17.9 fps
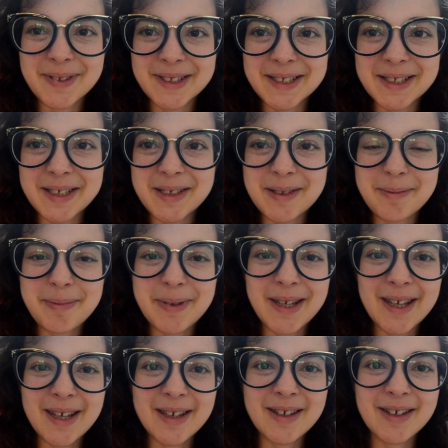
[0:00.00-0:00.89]
It's gonna
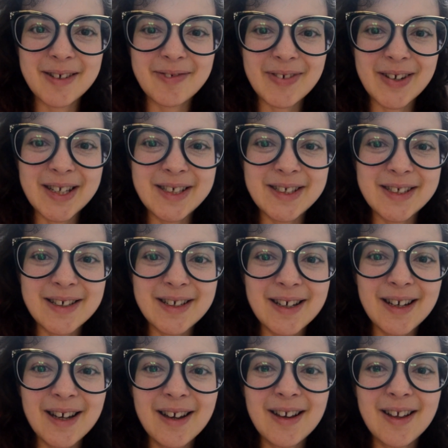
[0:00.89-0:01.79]
be an
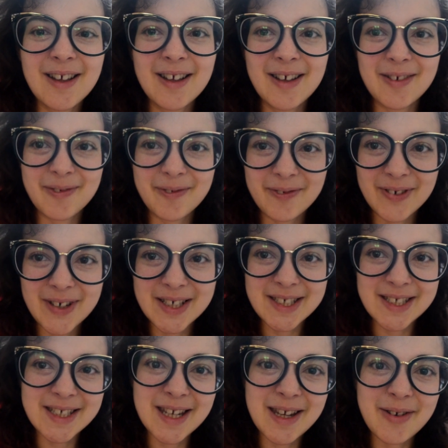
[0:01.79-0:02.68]
adventure.
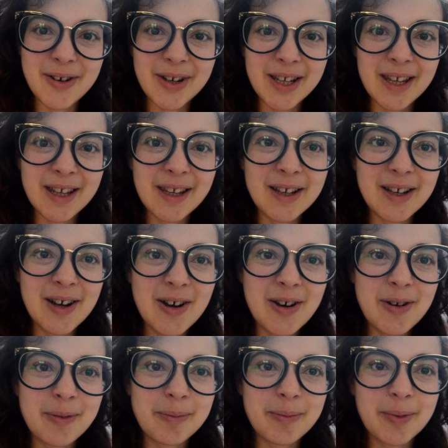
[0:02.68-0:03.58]
First day working at
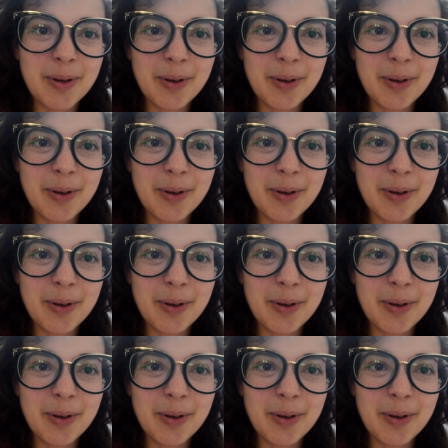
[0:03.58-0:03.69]
home.